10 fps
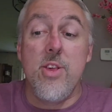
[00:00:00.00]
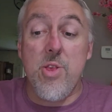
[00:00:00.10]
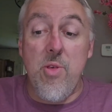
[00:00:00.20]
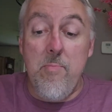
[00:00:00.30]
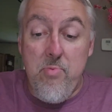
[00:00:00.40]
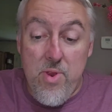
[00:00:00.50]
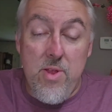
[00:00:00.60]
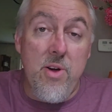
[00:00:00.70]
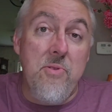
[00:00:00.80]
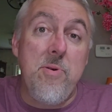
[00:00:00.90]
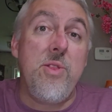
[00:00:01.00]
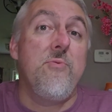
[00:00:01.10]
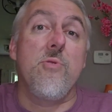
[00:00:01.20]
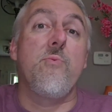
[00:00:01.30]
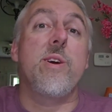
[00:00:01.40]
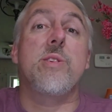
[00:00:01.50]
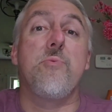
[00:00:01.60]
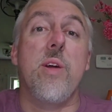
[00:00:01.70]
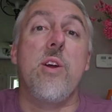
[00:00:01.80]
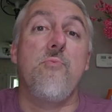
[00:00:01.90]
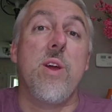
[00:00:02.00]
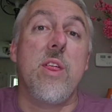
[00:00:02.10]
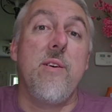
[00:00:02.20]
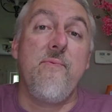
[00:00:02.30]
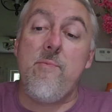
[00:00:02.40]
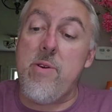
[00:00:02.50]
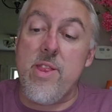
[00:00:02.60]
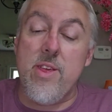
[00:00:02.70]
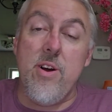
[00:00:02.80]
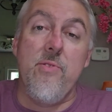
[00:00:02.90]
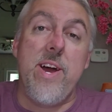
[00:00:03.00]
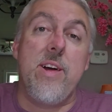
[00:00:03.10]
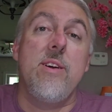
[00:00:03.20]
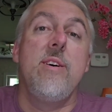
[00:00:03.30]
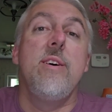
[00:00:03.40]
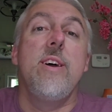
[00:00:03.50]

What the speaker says: So they put it on the menu real quick so they could ring it up for me, did all that.